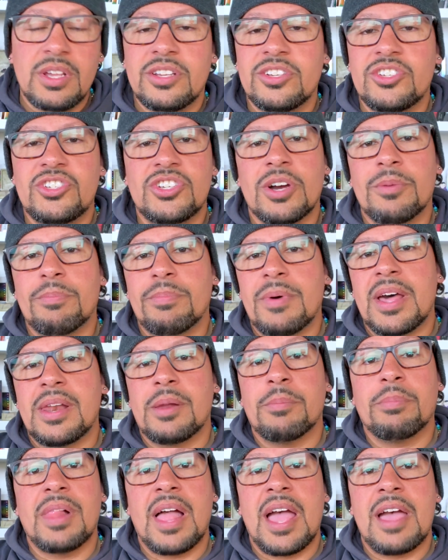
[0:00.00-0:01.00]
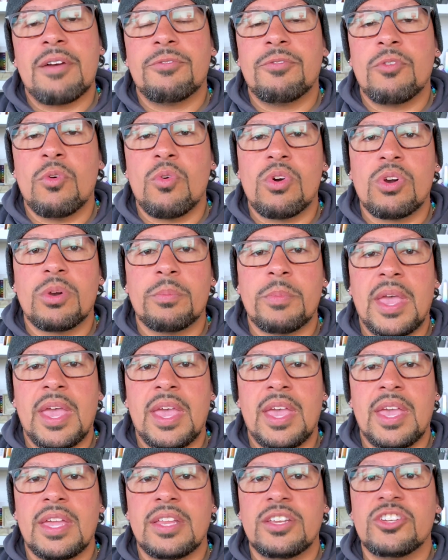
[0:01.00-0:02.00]
jump on a platform
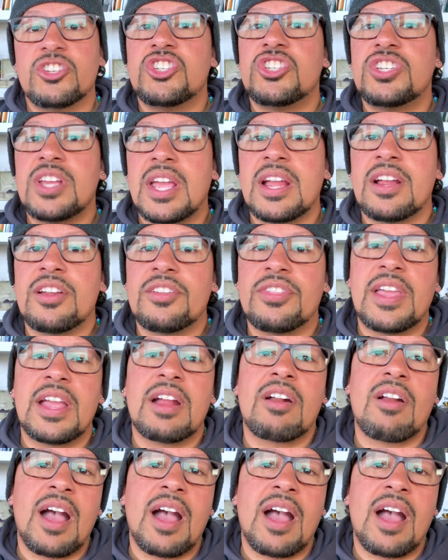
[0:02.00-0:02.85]
and share their